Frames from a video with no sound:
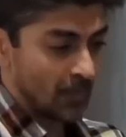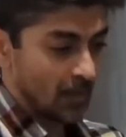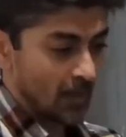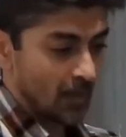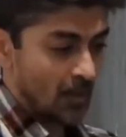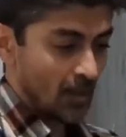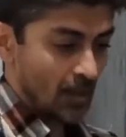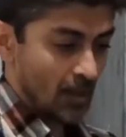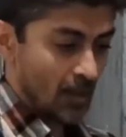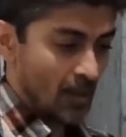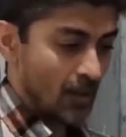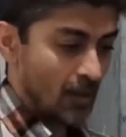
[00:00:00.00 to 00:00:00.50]

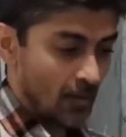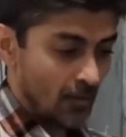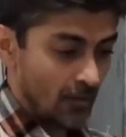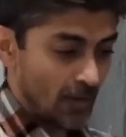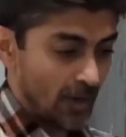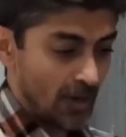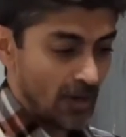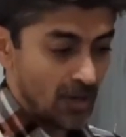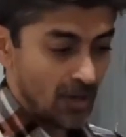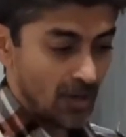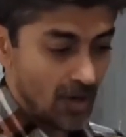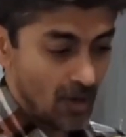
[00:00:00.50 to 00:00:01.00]
Right here you
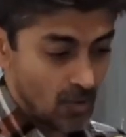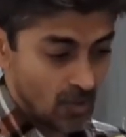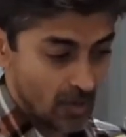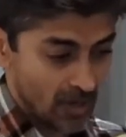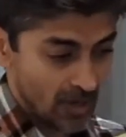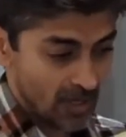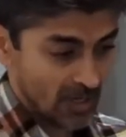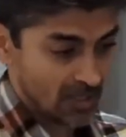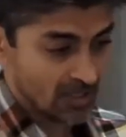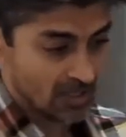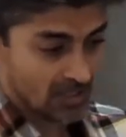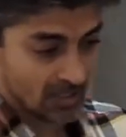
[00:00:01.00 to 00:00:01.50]
can see
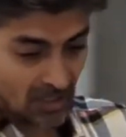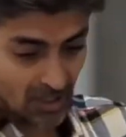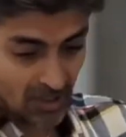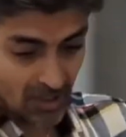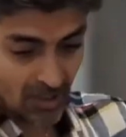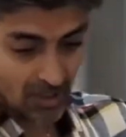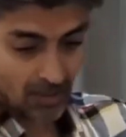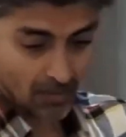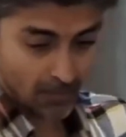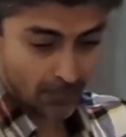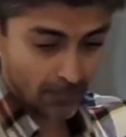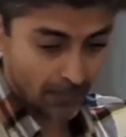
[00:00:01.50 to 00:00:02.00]
the
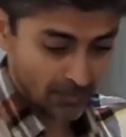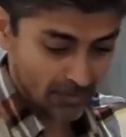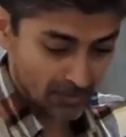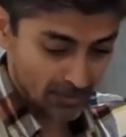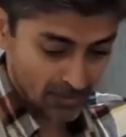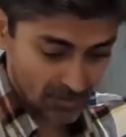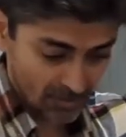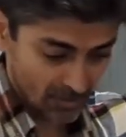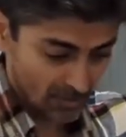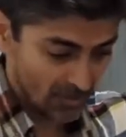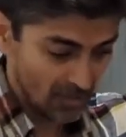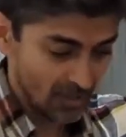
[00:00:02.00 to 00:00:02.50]
difference.
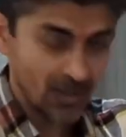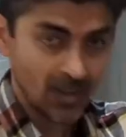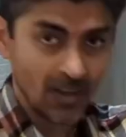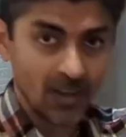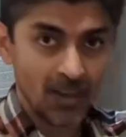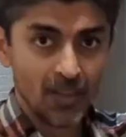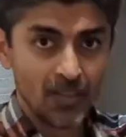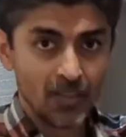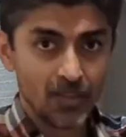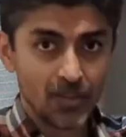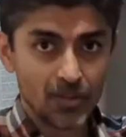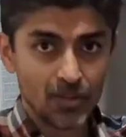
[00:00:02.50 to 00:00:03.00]
This is
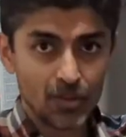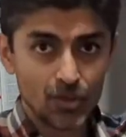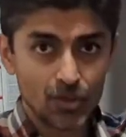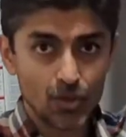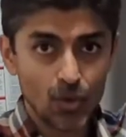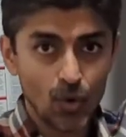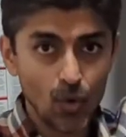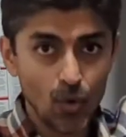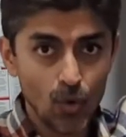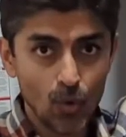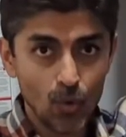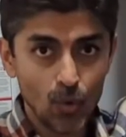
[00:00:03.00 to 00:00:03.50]
the old
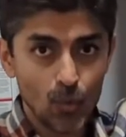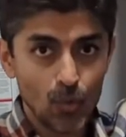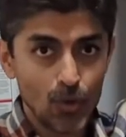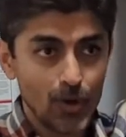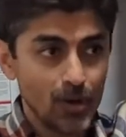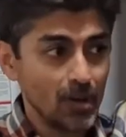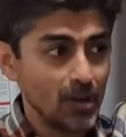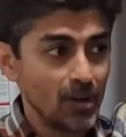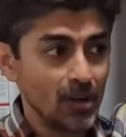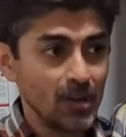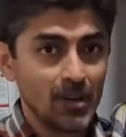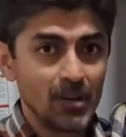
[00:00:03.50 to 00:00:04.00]
one,
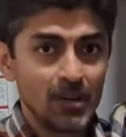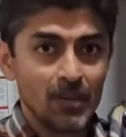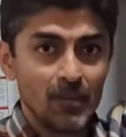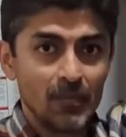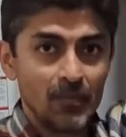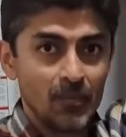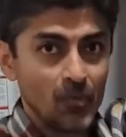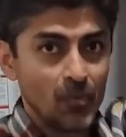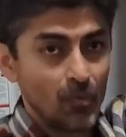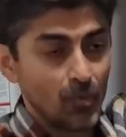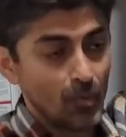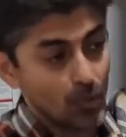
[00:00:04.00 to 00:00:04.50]
so
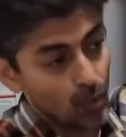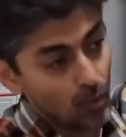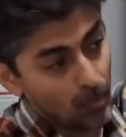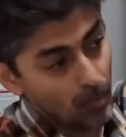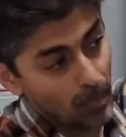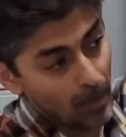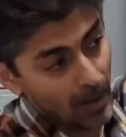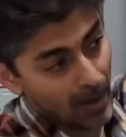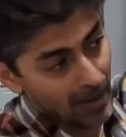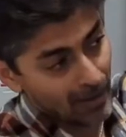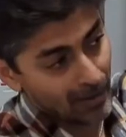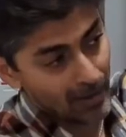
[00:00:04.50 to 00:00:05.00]
black
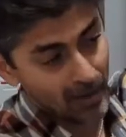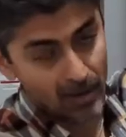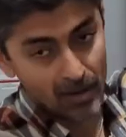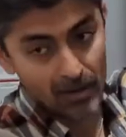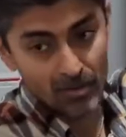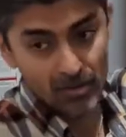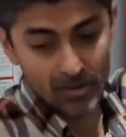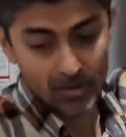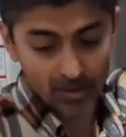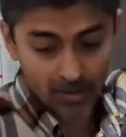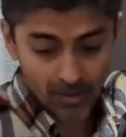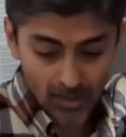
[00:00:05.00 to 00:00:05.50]
and
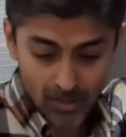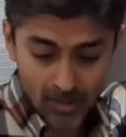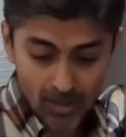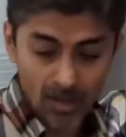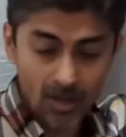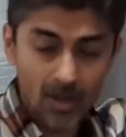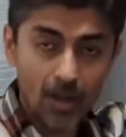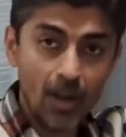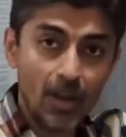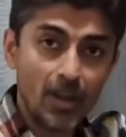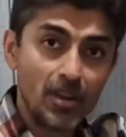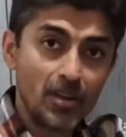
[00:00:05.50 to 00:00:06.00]
dirty, and here
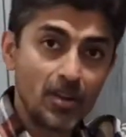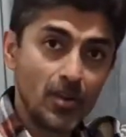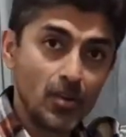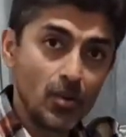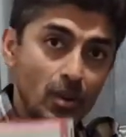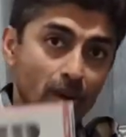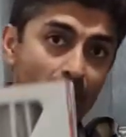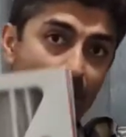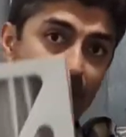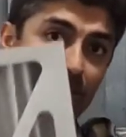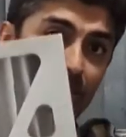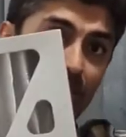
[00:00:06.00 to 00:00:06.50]
you can
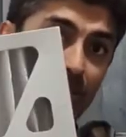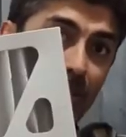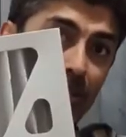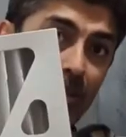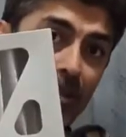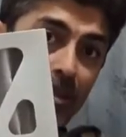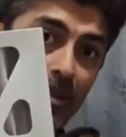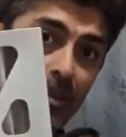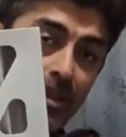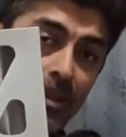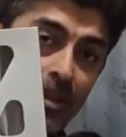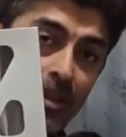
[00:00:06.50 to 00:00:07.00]
see the